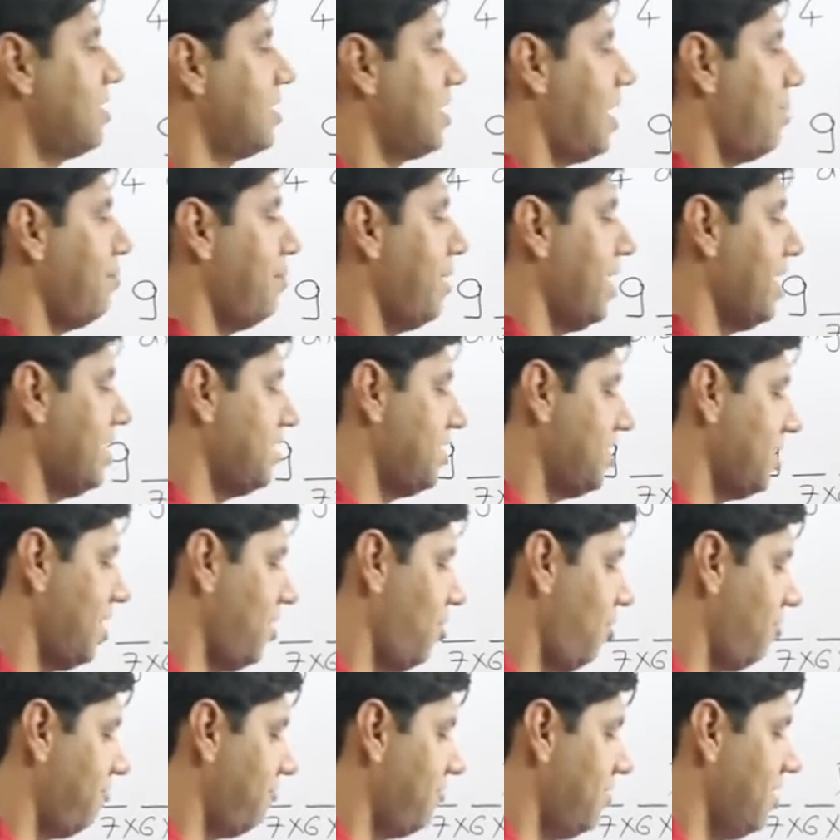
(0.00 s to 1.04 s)

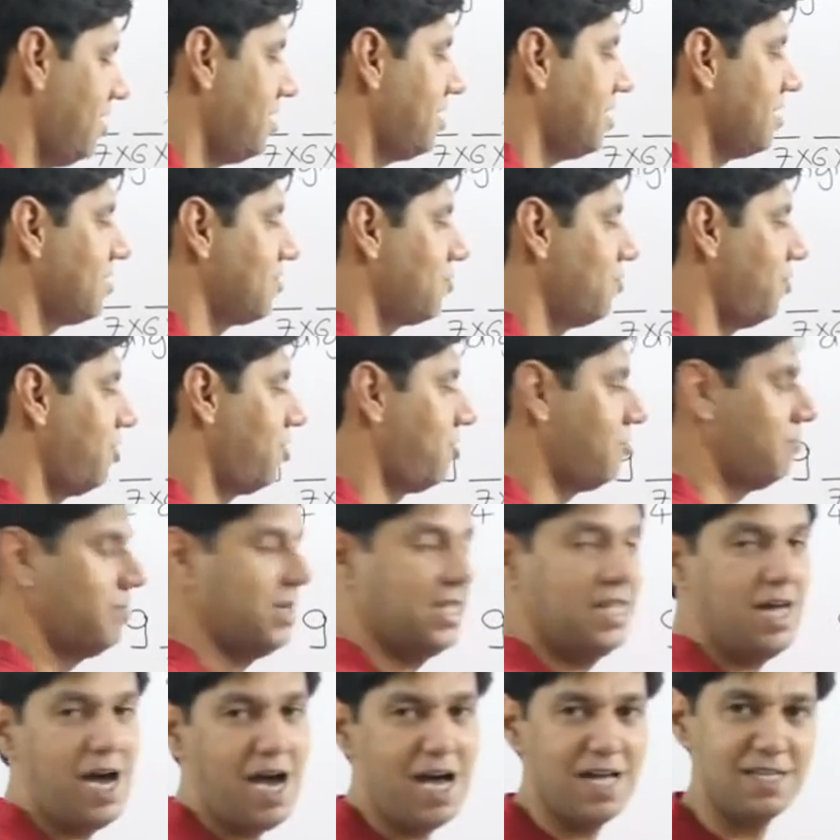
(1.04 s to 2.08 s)
summation of this is going to be
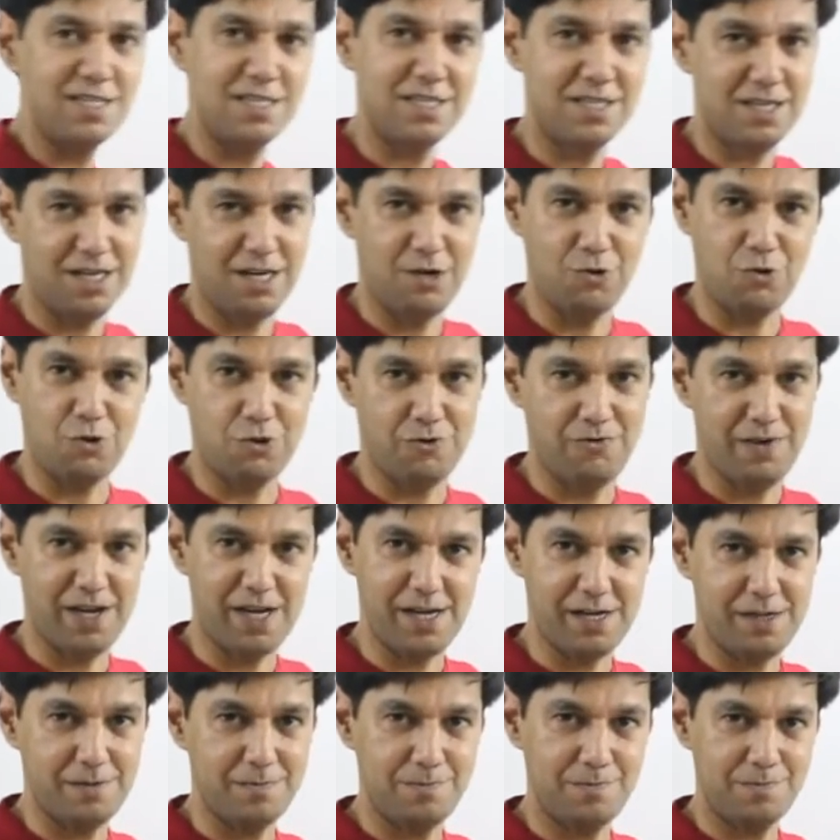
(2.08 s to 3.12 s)
the answer out over
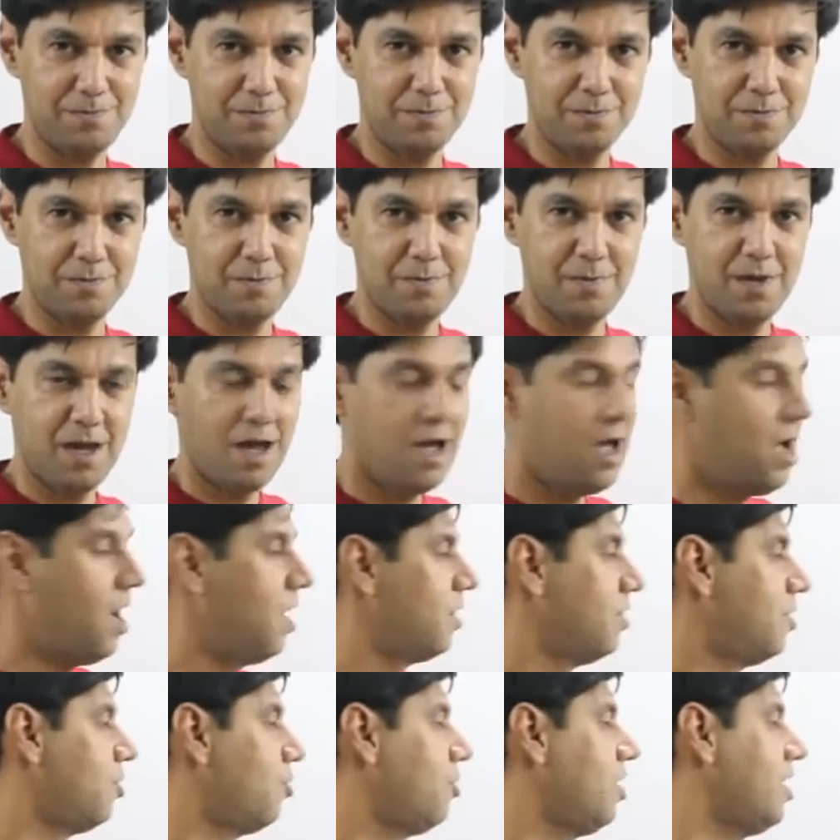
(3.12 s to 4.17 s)
here.
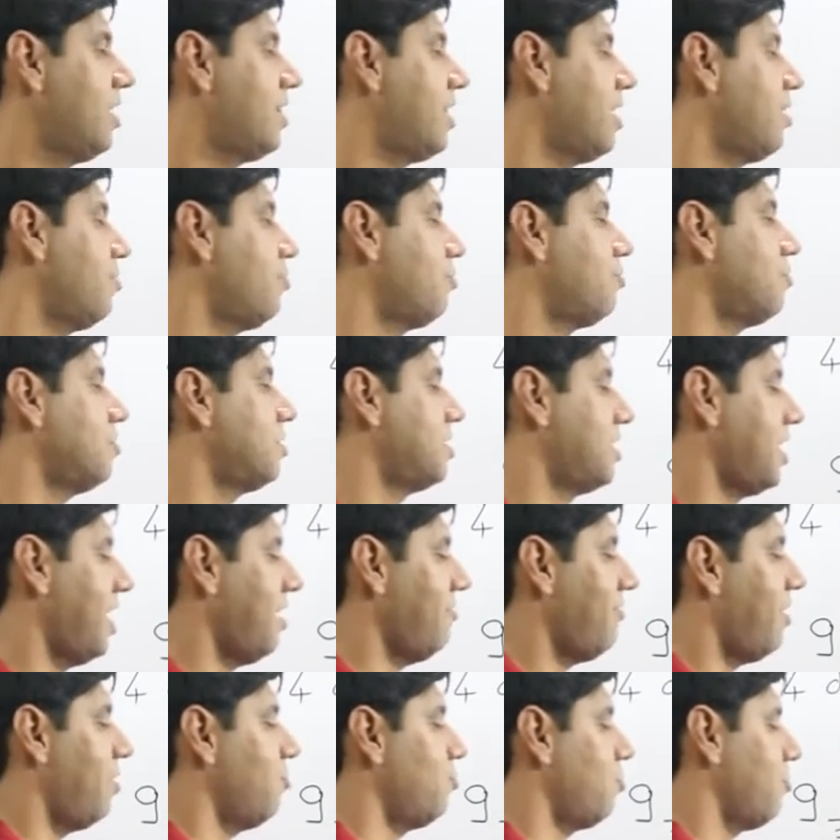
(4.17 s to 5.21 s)
The only thing you could
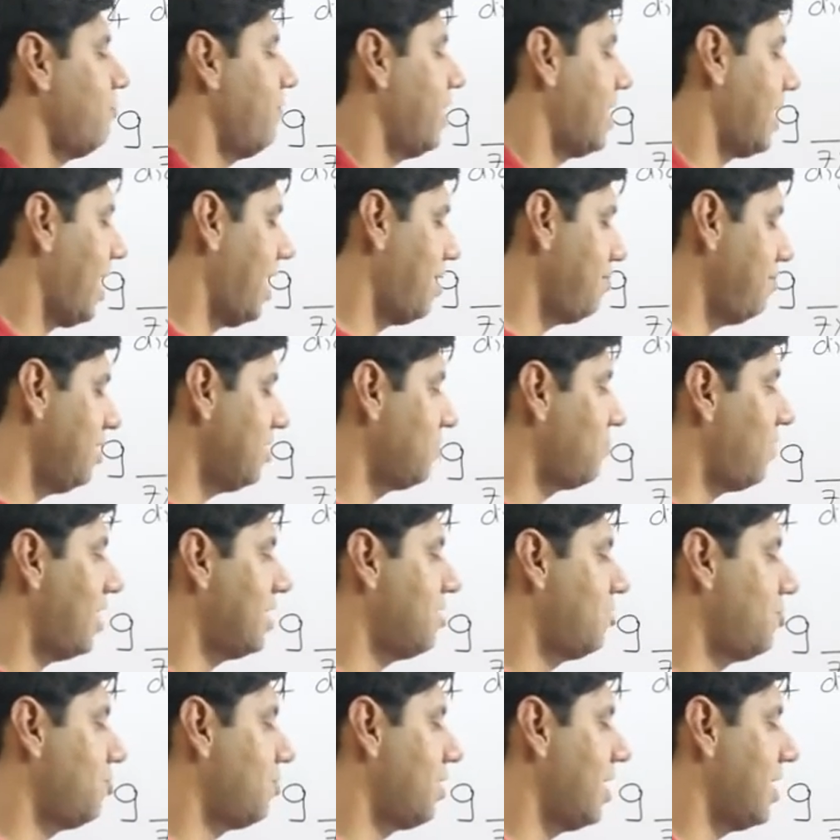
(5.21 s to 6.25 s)
save out over time is,
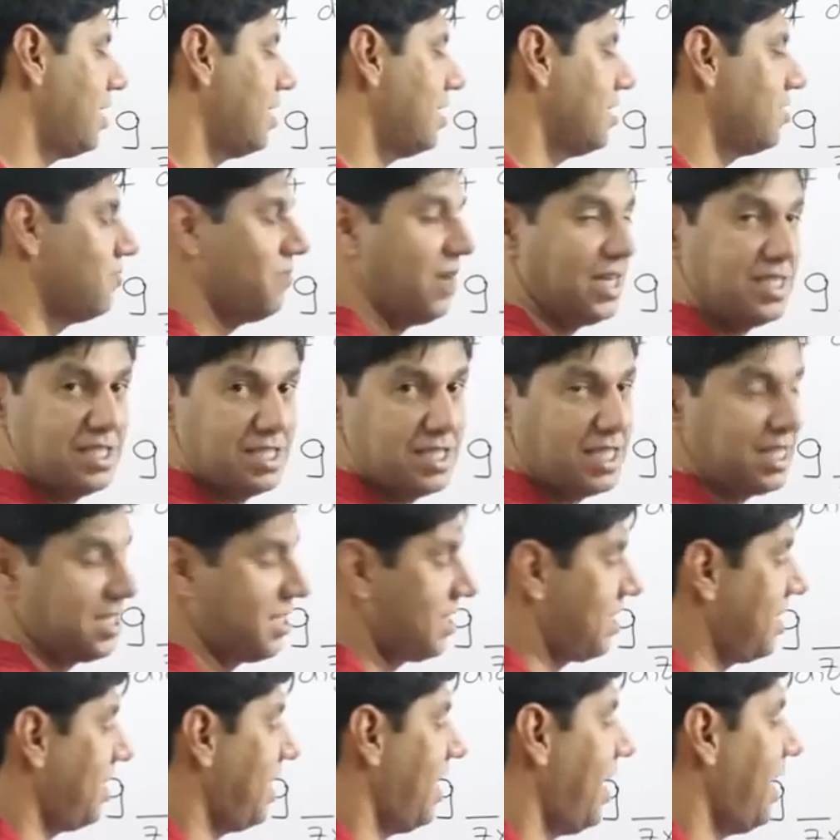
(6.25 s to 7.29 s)
once you get this
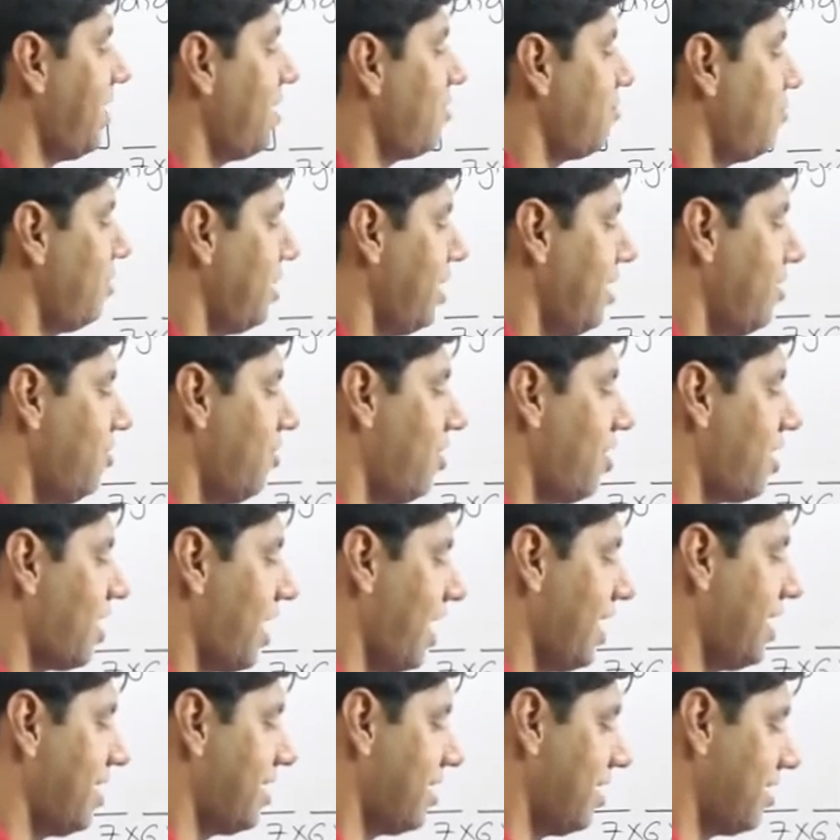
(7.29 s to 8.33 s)
168, you need not
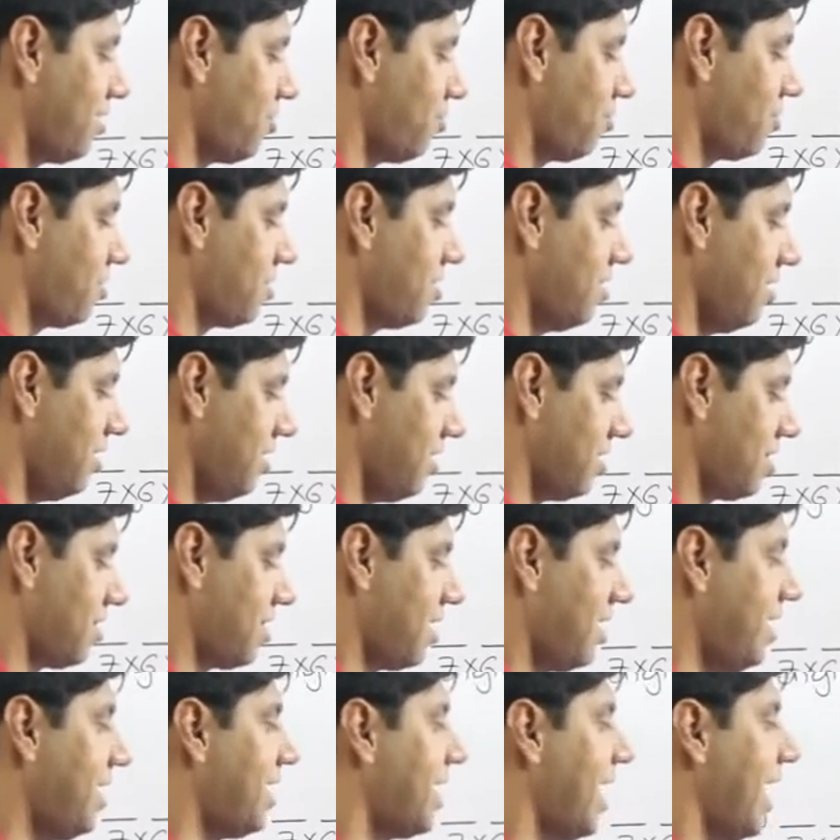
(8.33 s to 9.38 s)
write it
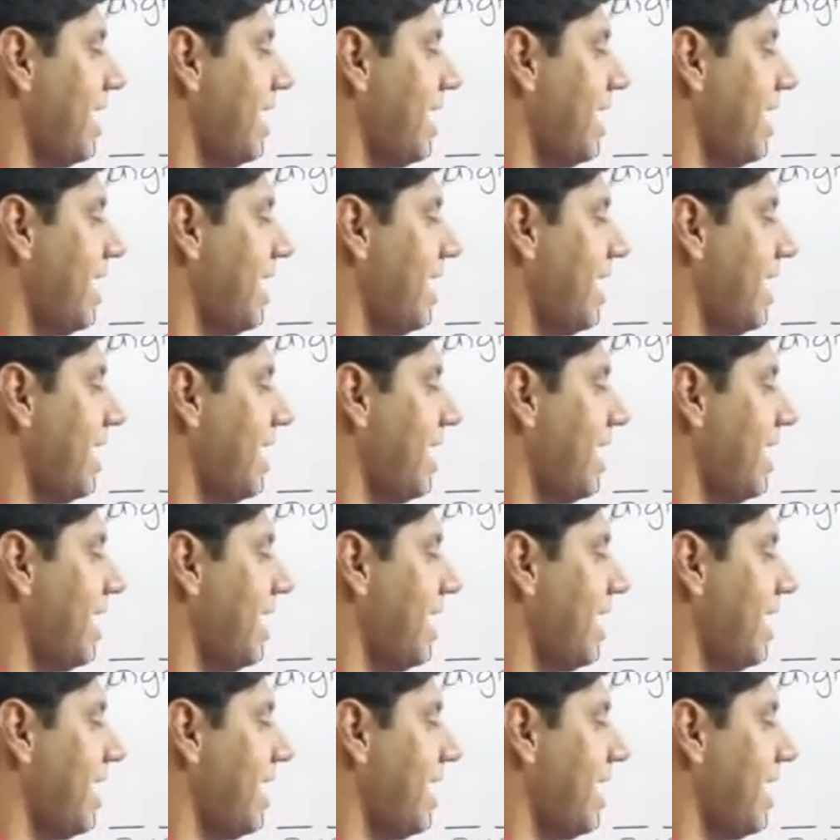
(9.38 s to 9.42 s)
3